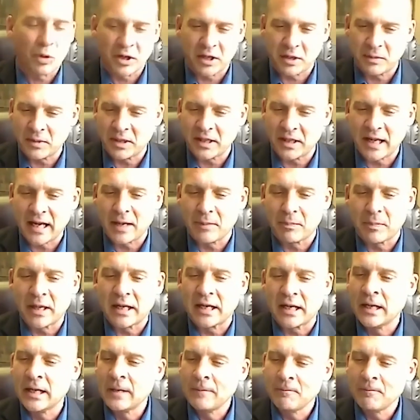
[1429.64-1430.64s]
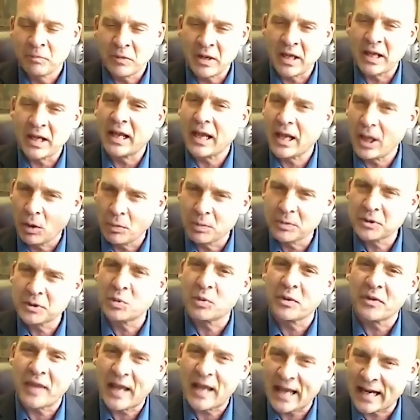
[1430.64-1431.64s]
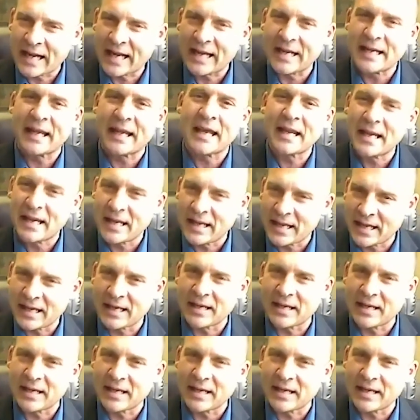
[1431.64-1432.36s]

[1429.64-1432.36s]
him in that, but it helps with that identity